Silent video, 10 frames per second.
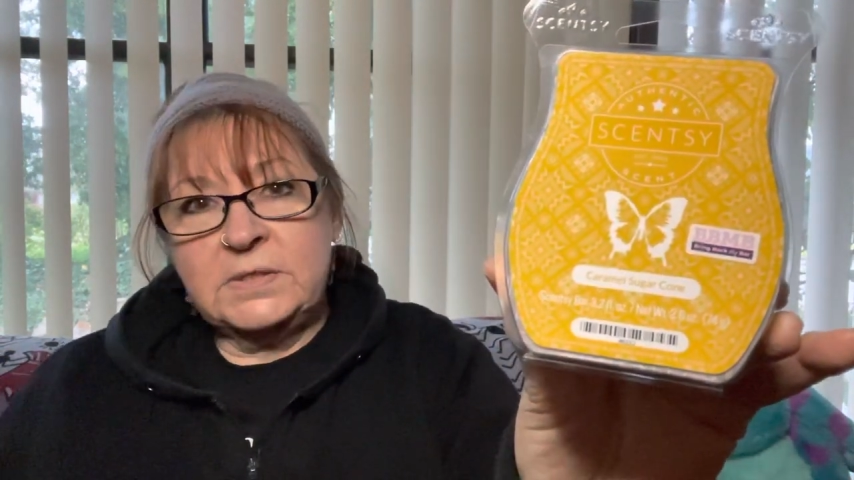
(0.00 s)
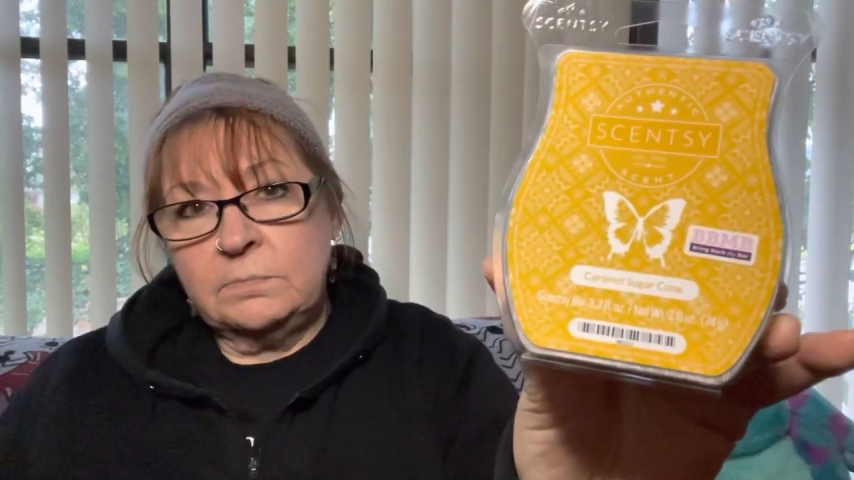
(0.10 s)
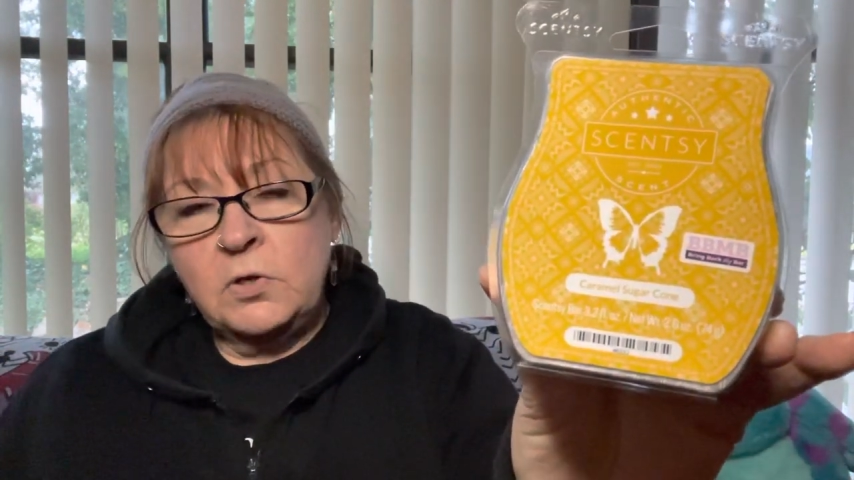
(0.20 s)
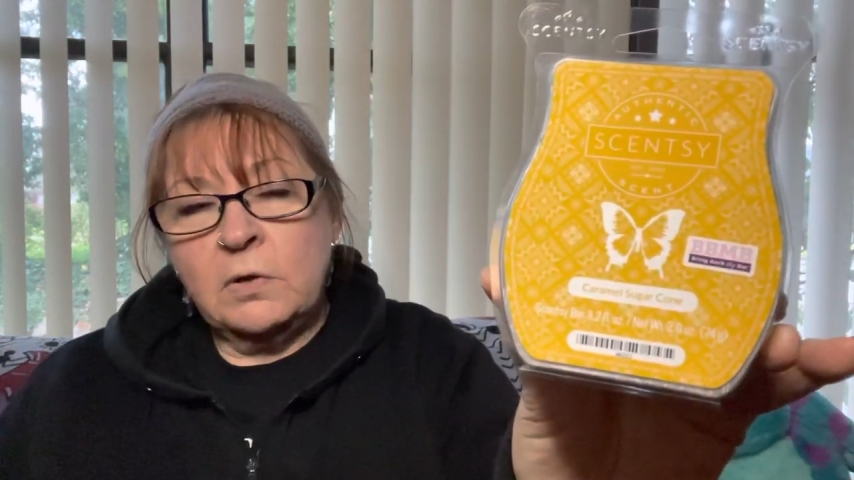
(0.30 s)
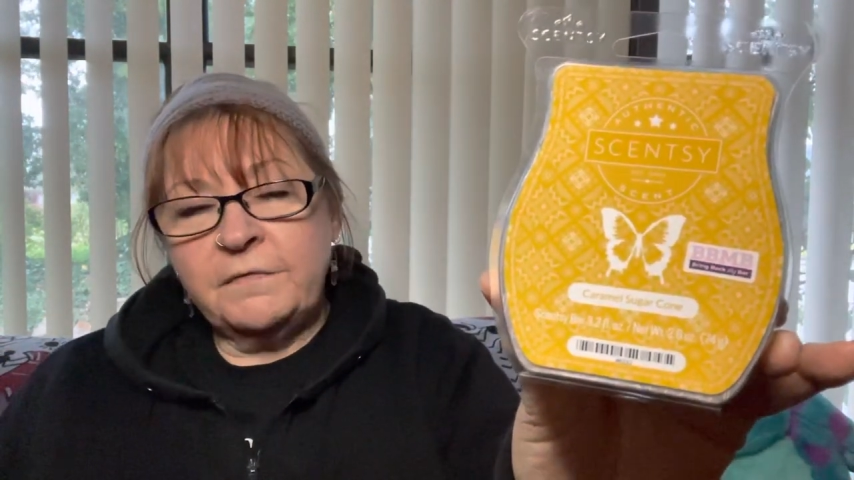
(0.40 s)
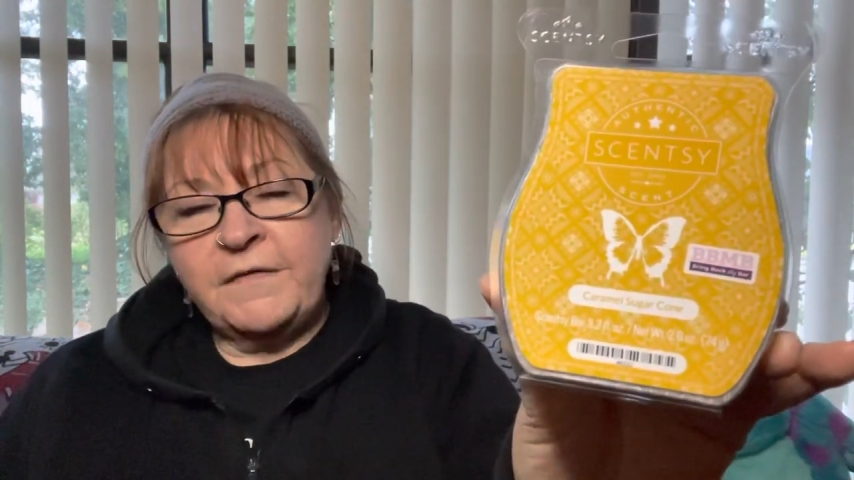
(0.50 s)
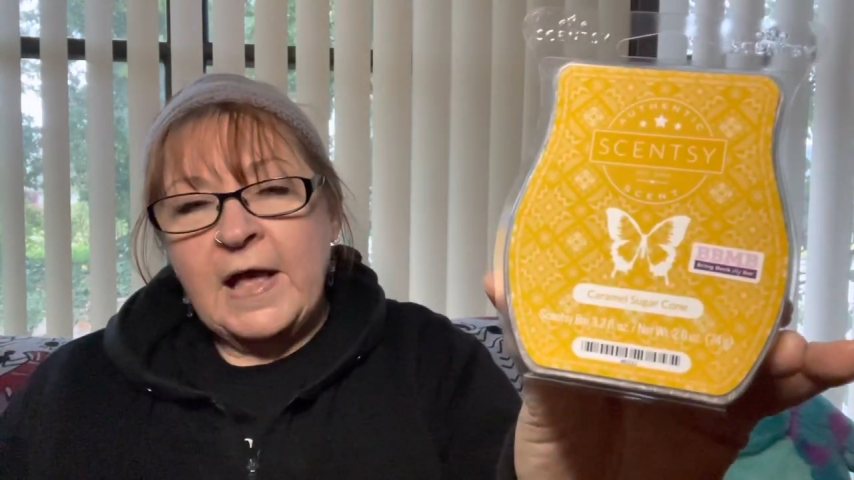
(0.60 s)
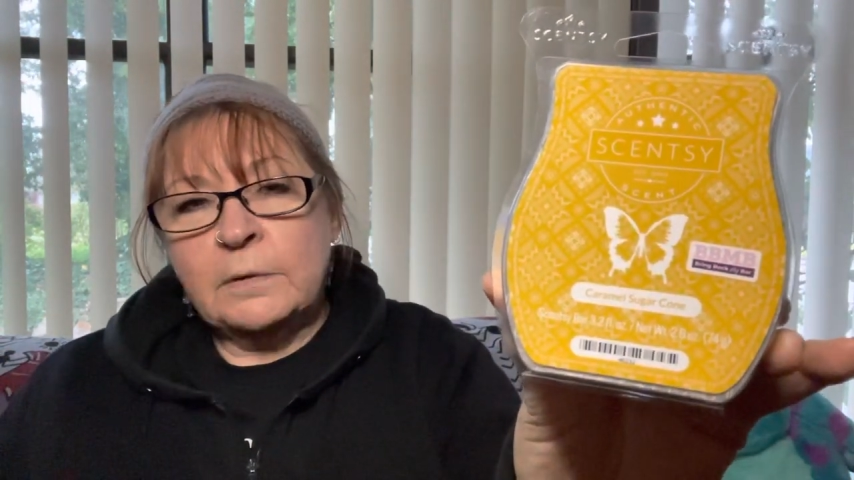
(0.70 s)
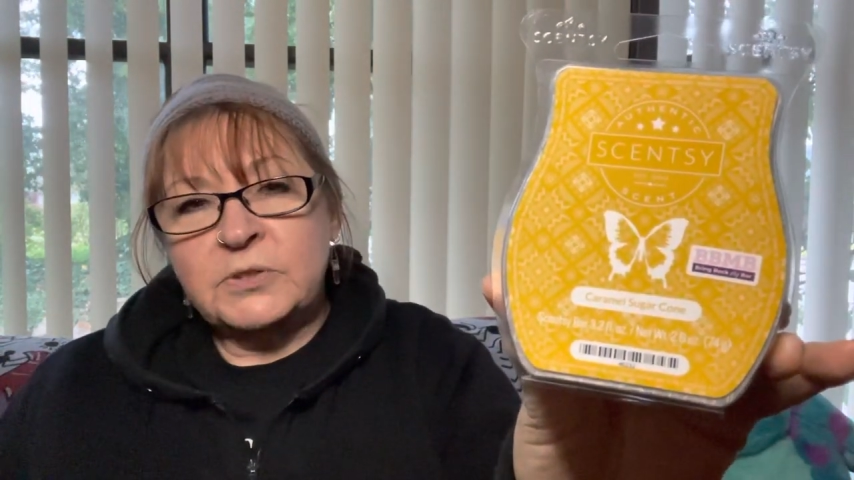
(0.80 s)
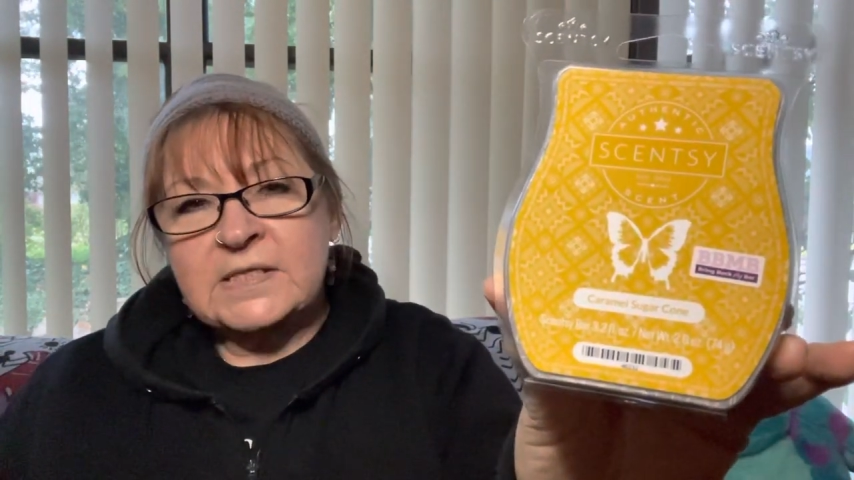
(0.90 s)
not
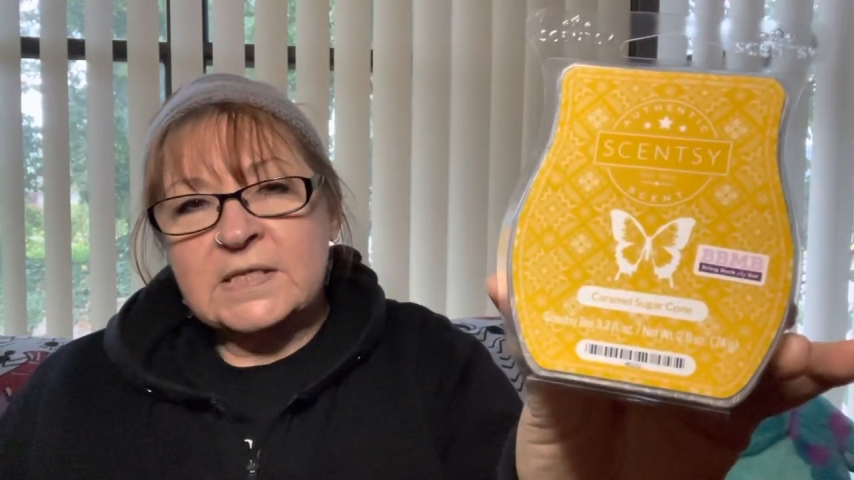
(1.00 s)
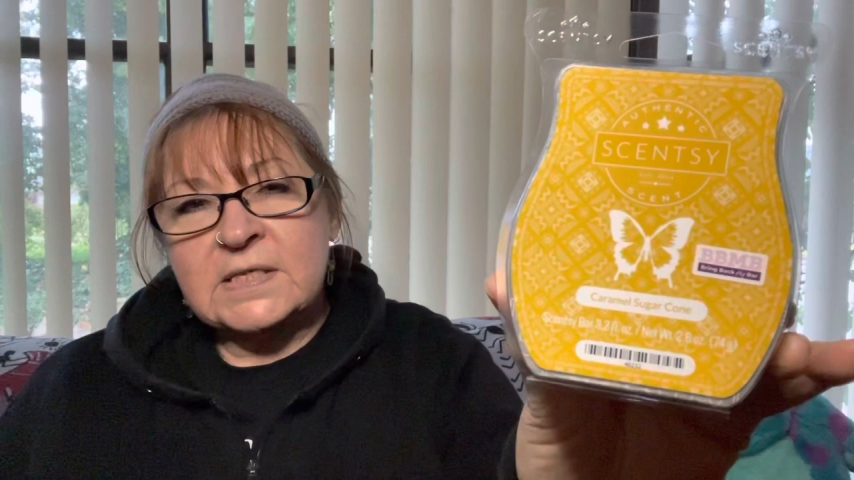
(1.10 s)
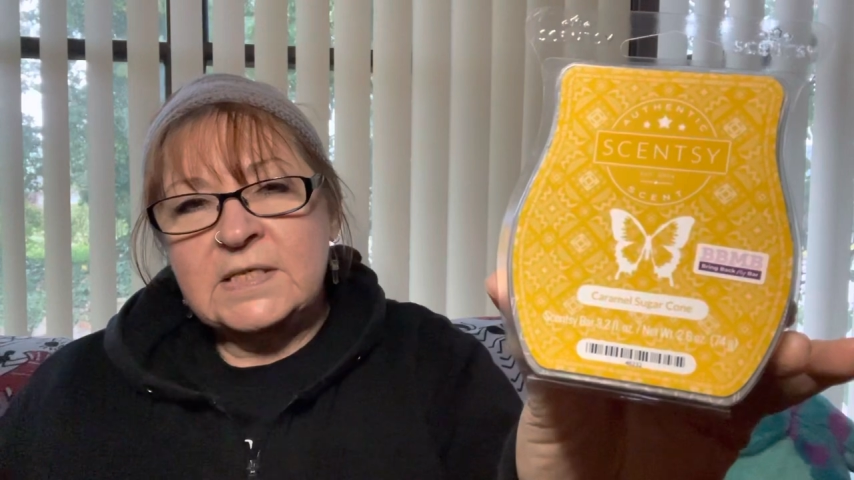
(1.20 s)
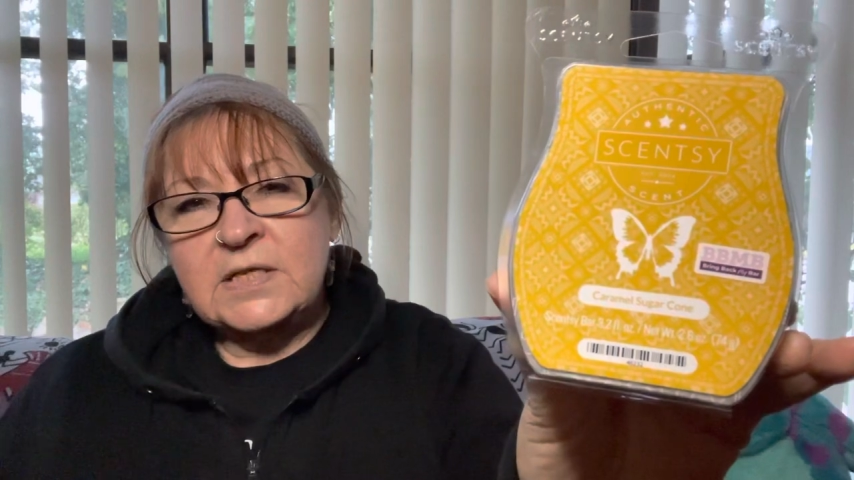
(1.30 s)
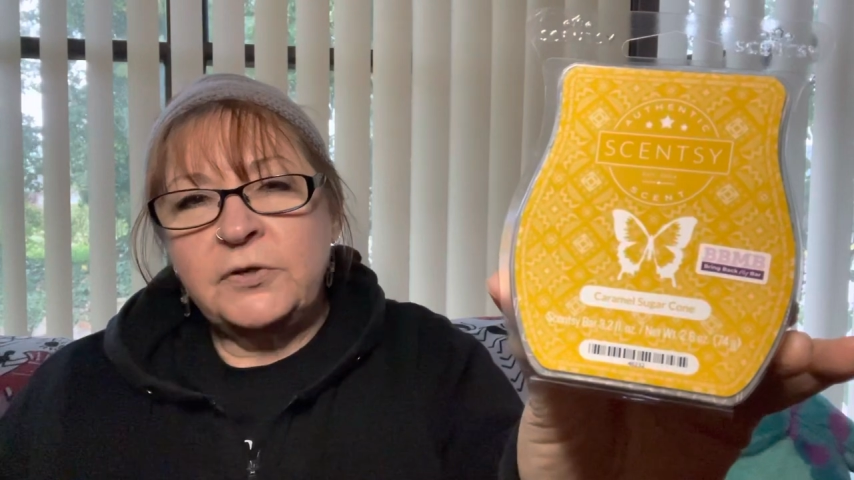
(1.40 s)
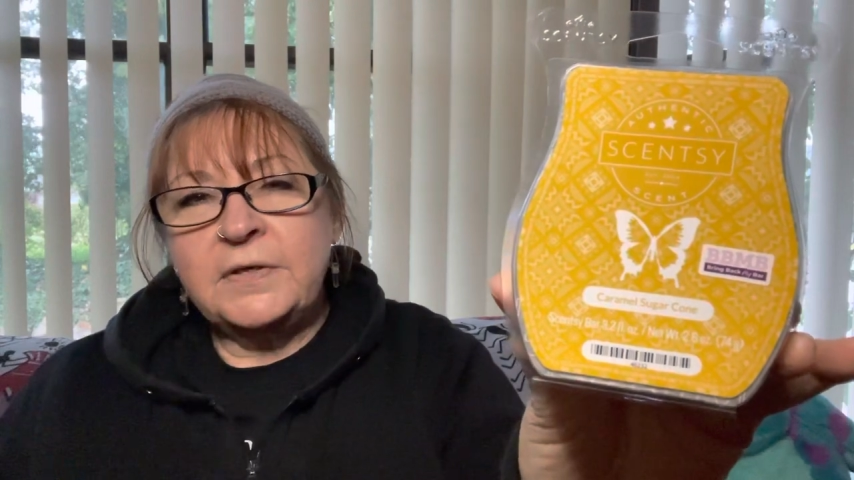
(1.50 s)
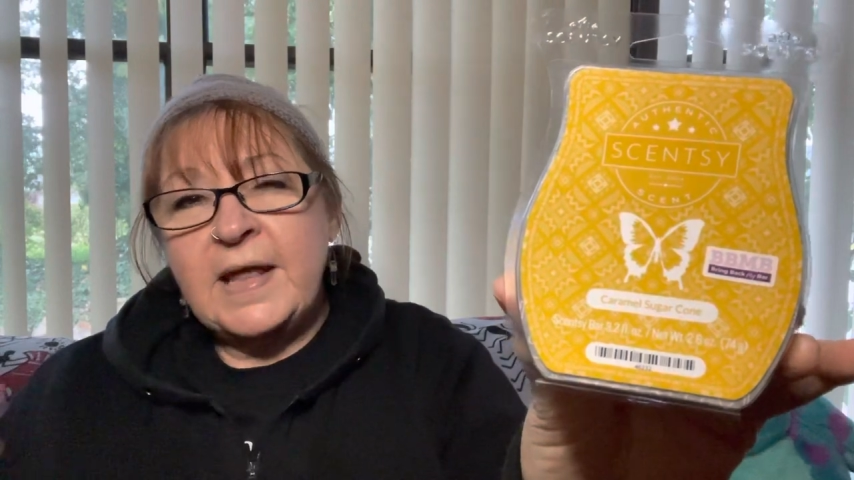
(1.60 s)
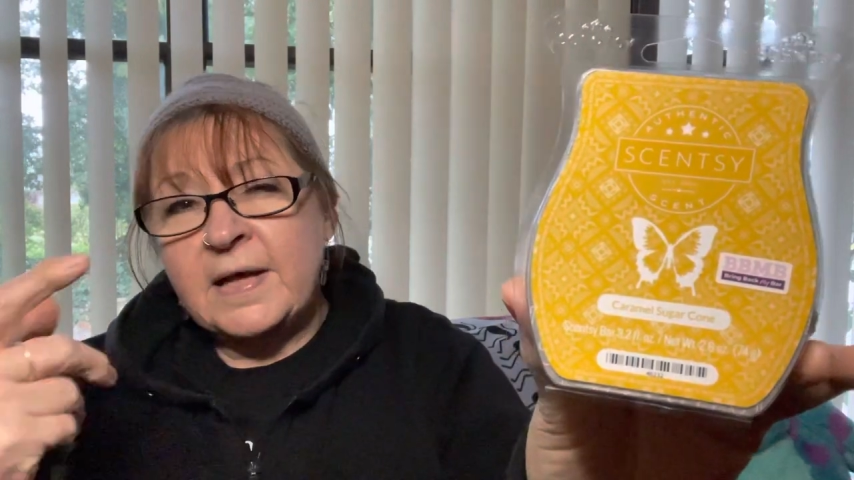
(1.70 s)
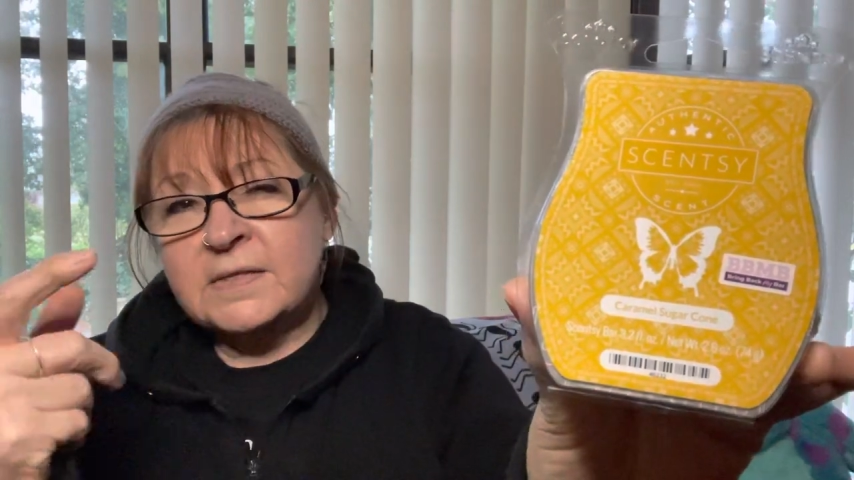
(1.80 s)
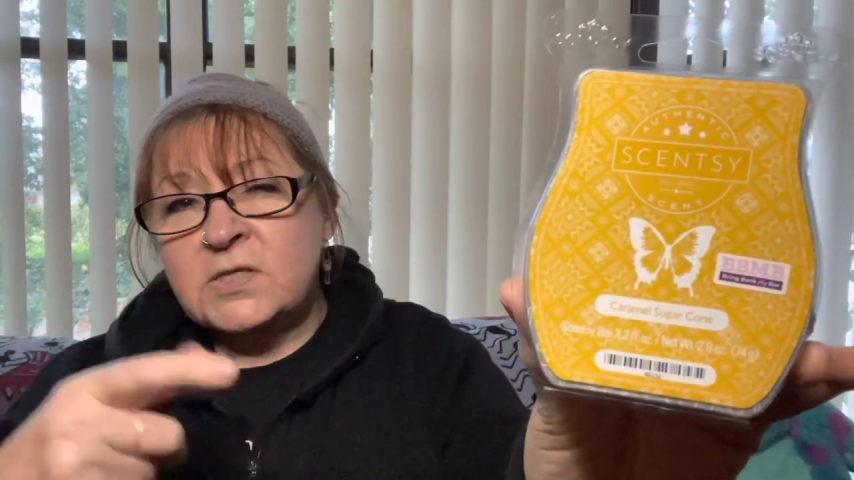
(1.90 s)
available, discontinued now.